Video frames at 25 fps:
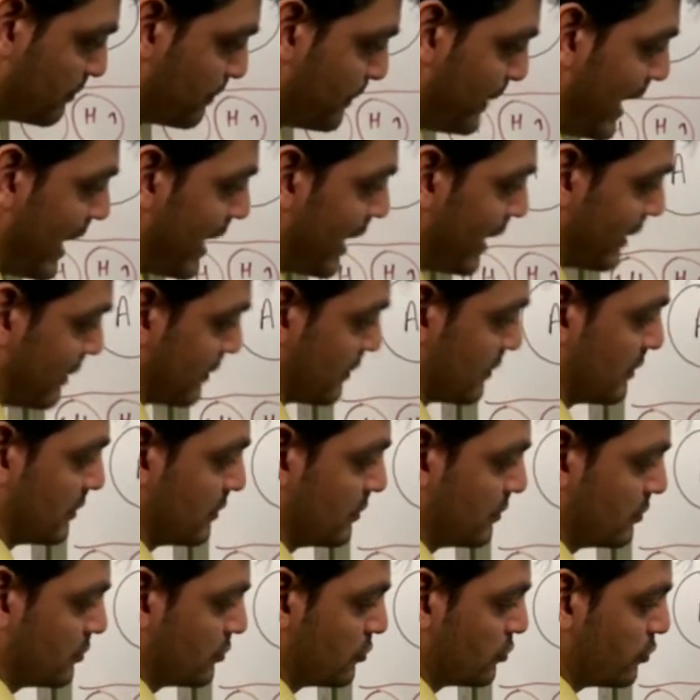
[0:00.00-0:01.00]
pair
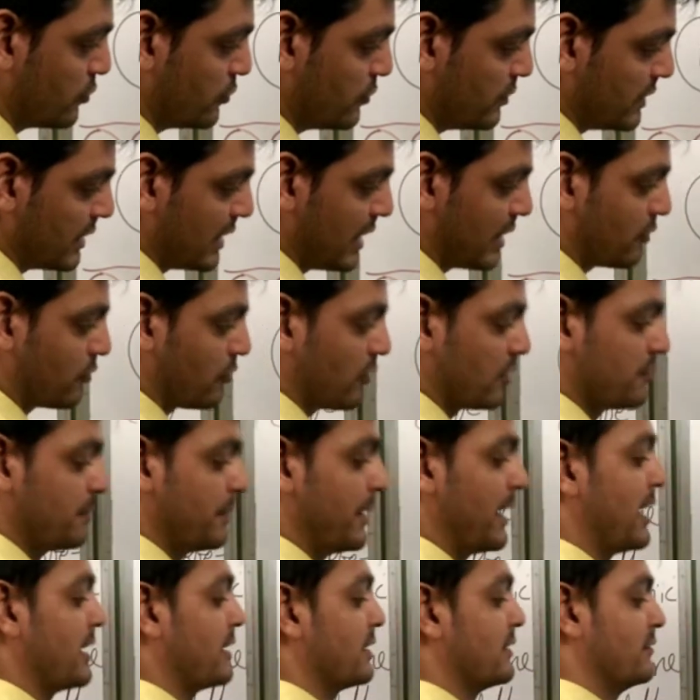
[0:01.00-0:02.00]

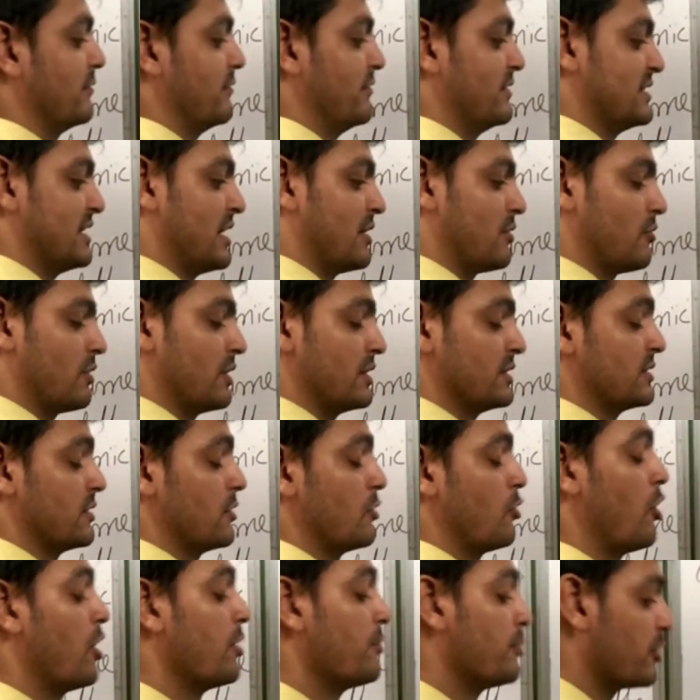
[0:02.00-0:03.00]
which are known as a
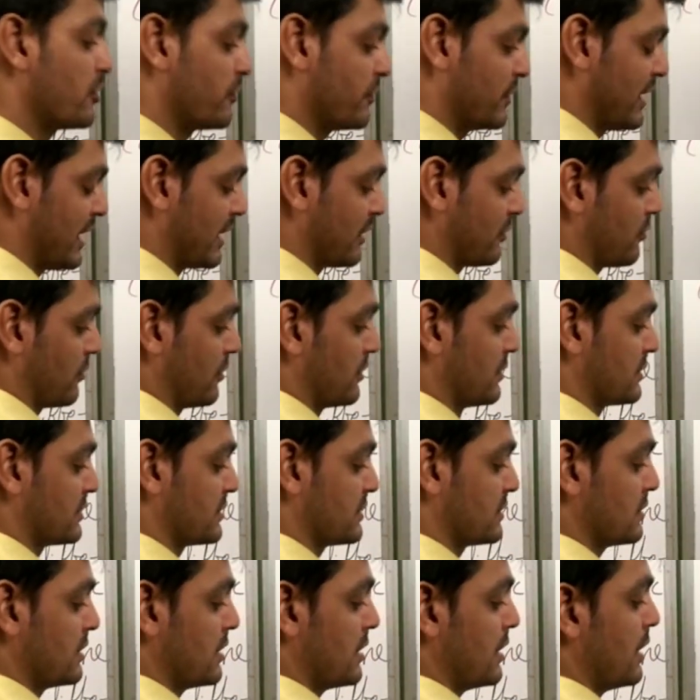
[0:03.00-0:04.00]
lone pair of electrons